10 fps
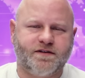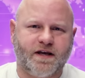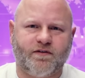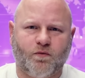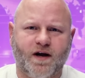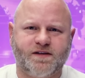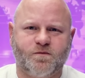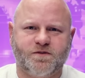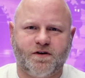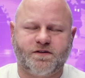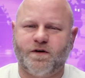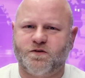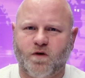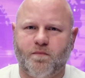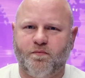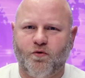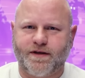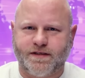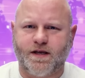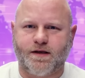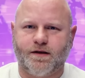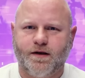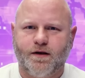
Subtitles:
David Weiss, was also a Trump appointee.